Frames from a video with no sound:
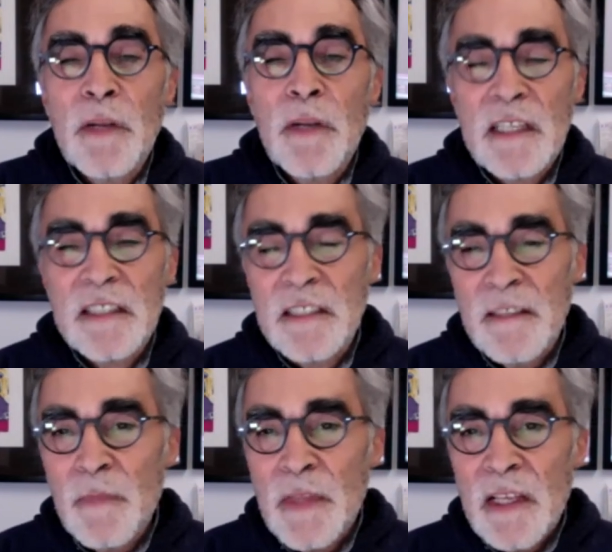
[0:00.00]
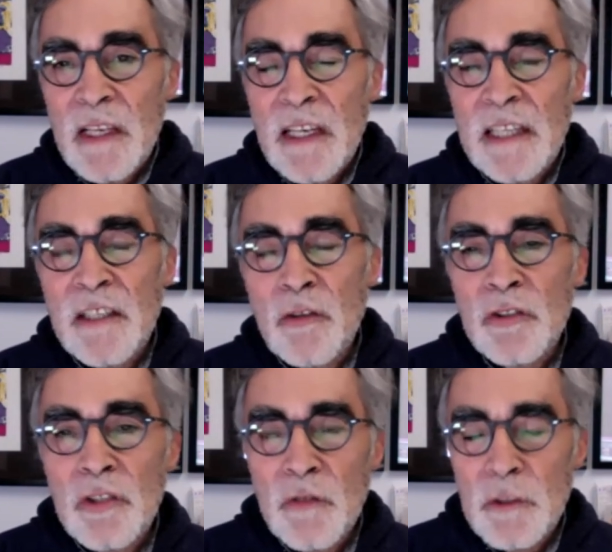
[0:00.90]
plus Latino
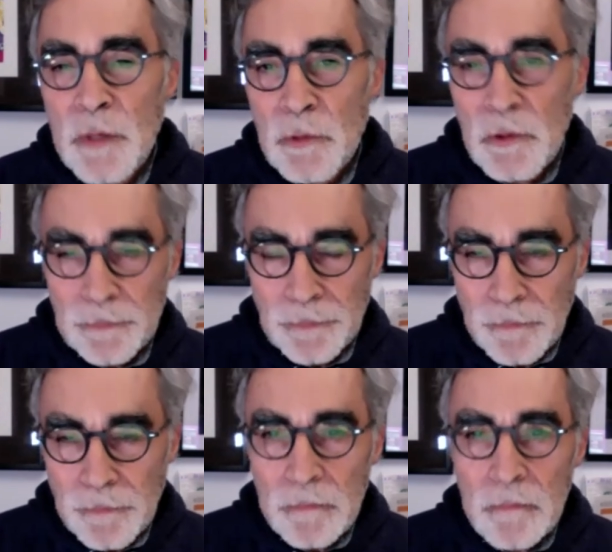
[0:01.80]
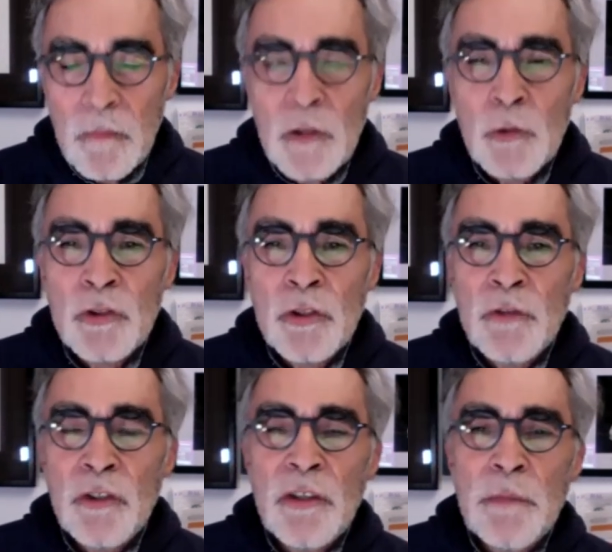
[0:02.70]
service people who served
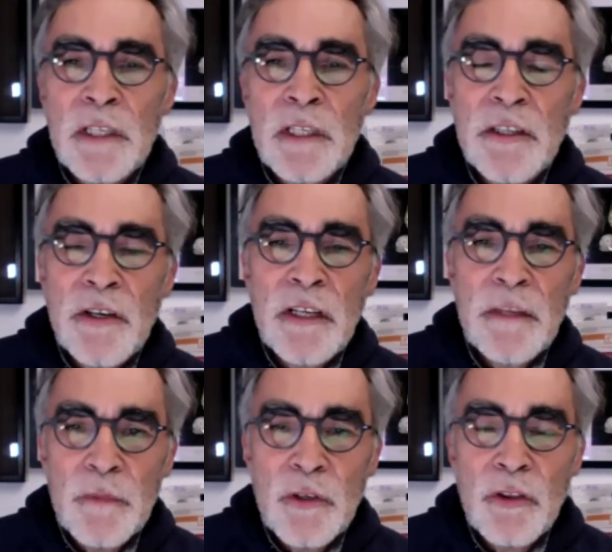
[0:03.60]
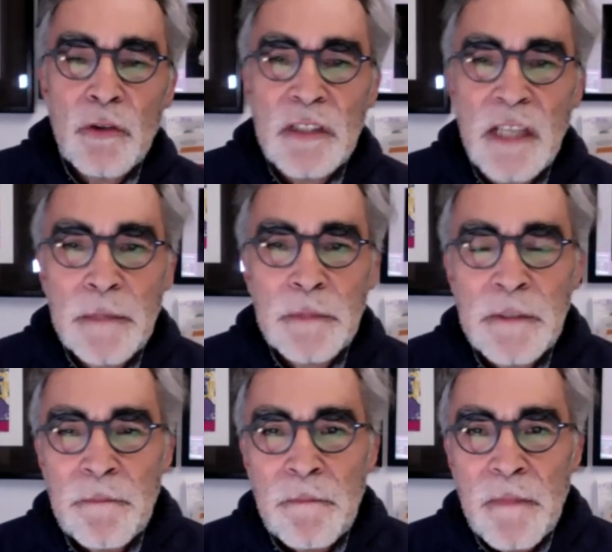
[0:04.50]
during the military during those times.
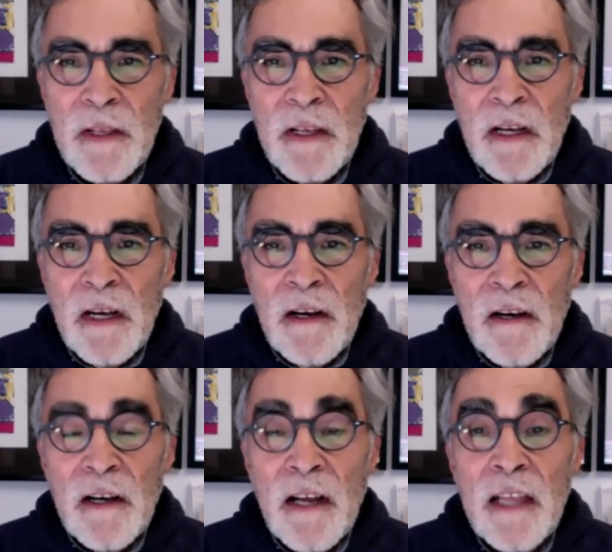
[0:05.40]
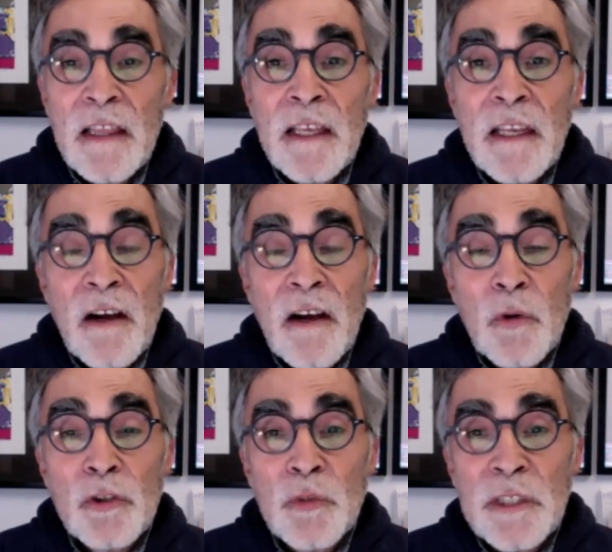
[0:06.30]
Uh, and then our
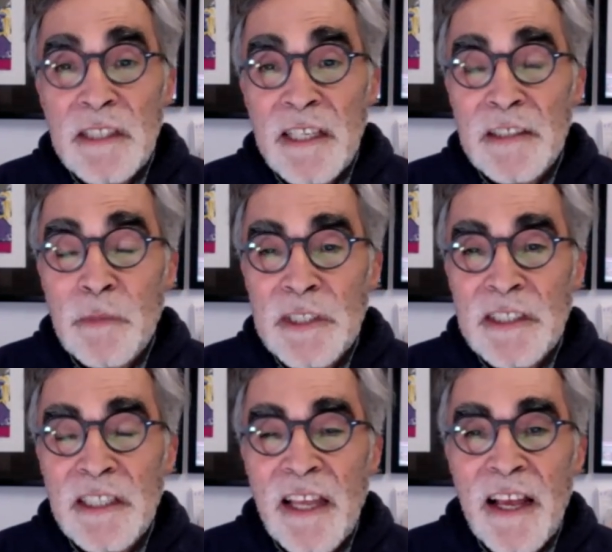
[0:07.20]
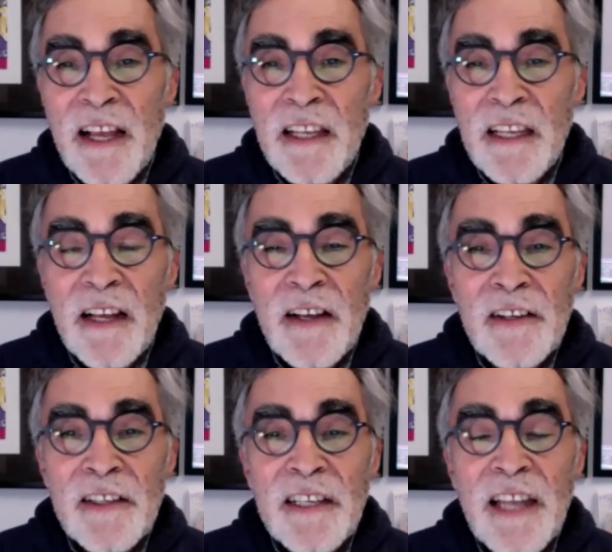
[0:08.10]
most recent exhibition, L,
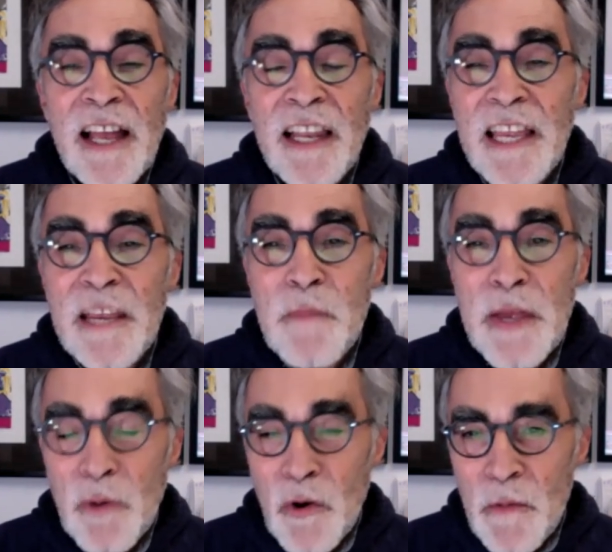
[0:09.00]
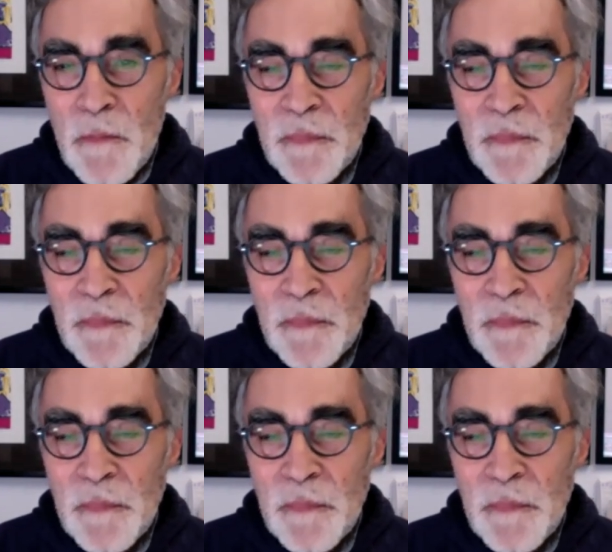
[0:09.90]
uh, LA Memo,